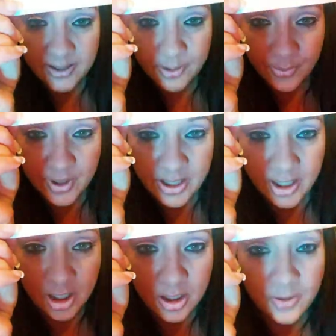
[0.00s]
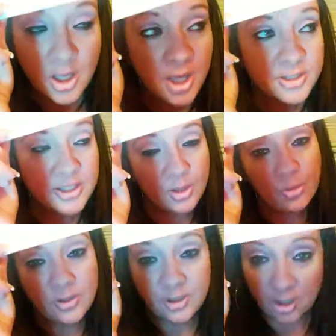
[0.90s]
something here.
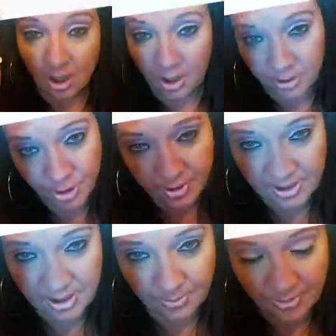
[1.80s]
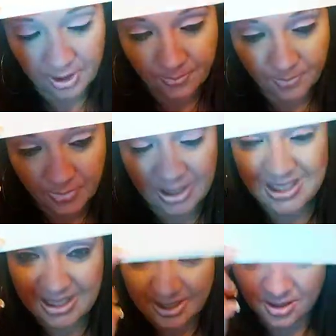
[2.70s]
Someone's conjuring something
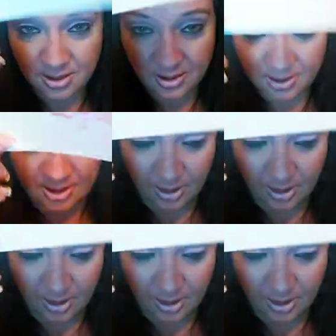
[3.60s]
that's to